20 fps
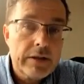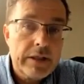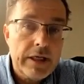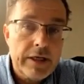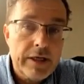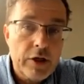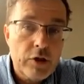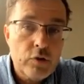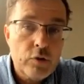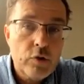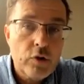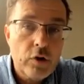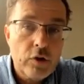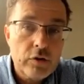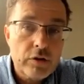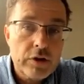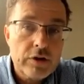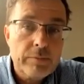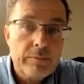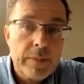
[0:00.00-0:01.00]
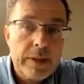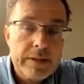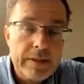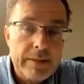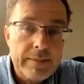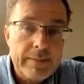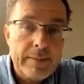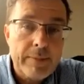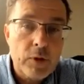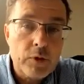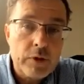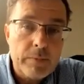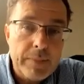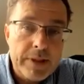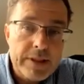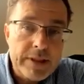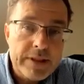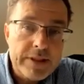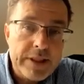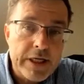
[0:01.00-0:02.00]
need to talk to about the
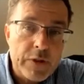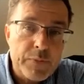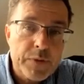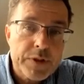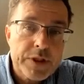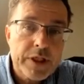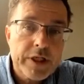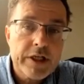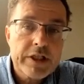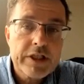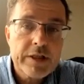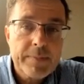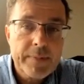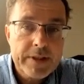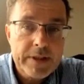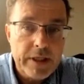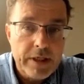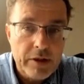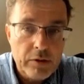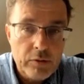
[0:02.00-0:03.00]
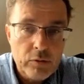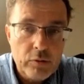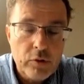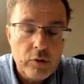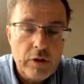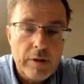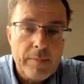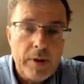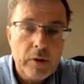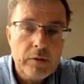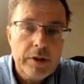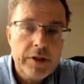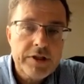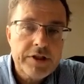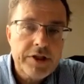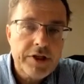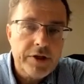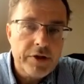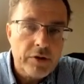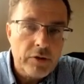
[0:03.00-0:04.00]
business case with the customer. They need to talk about
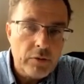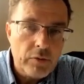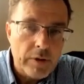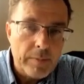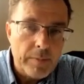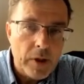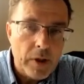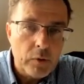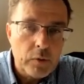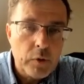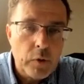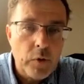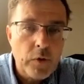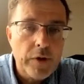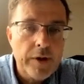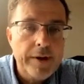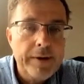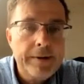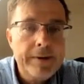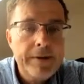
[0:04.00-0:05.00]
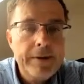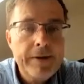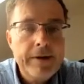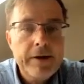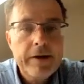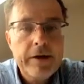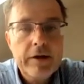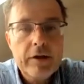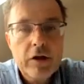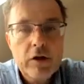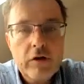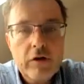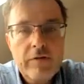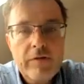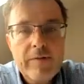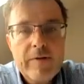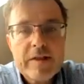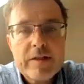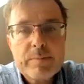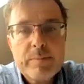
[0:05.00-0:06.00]
TCO, about ROI, return on
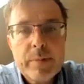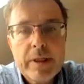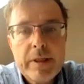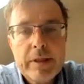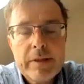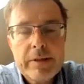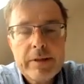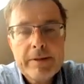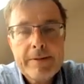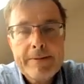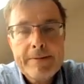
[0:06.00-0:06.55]
investment.